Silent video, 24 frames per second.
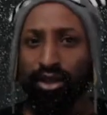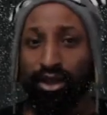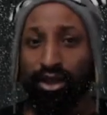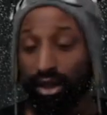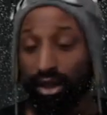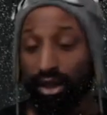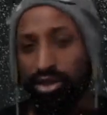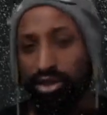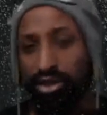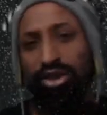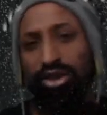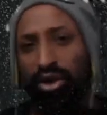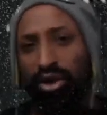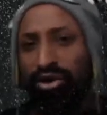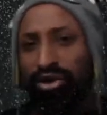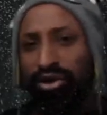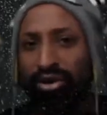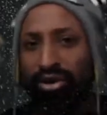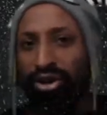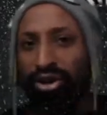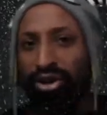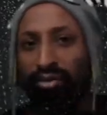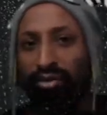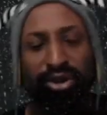Cause you don't know
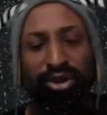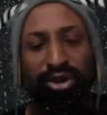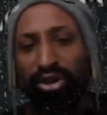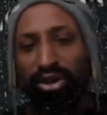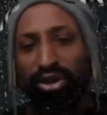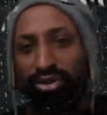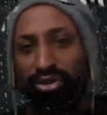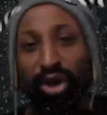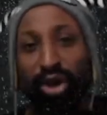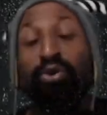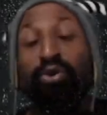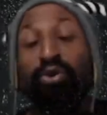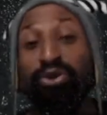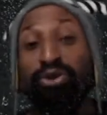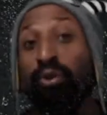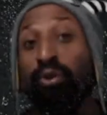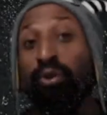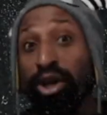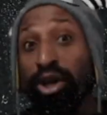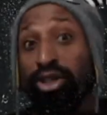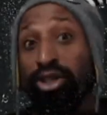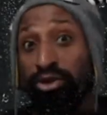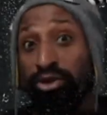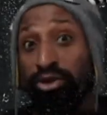no, you don't know. You think
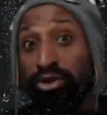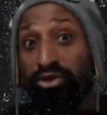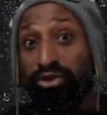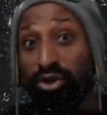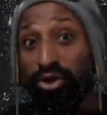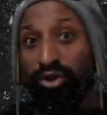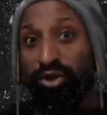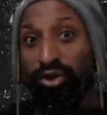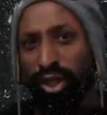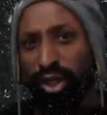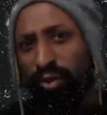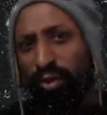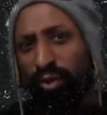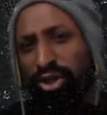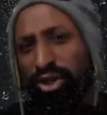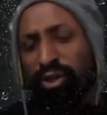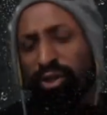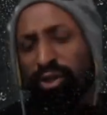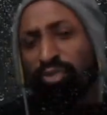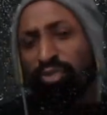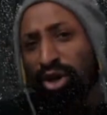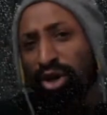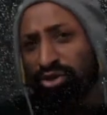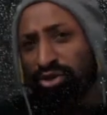what you doing is what you
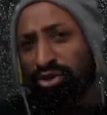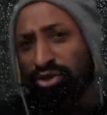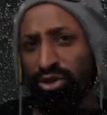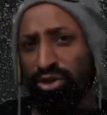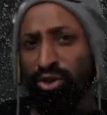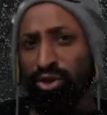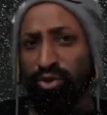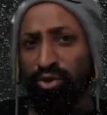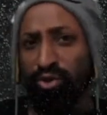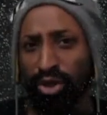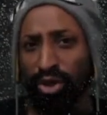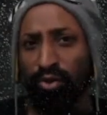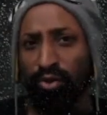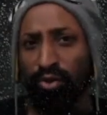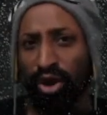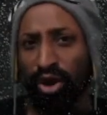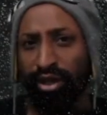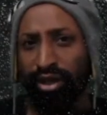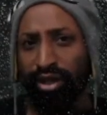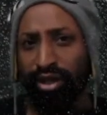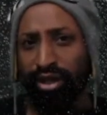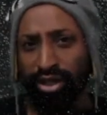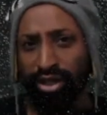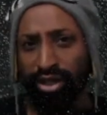supposed to do when you walk
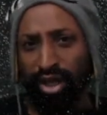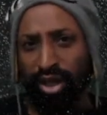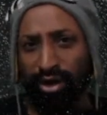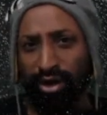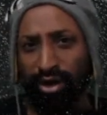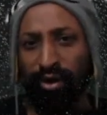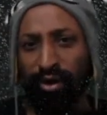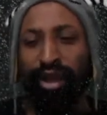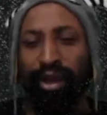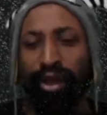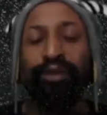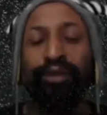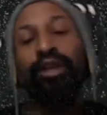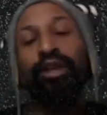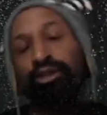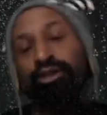into jail, right?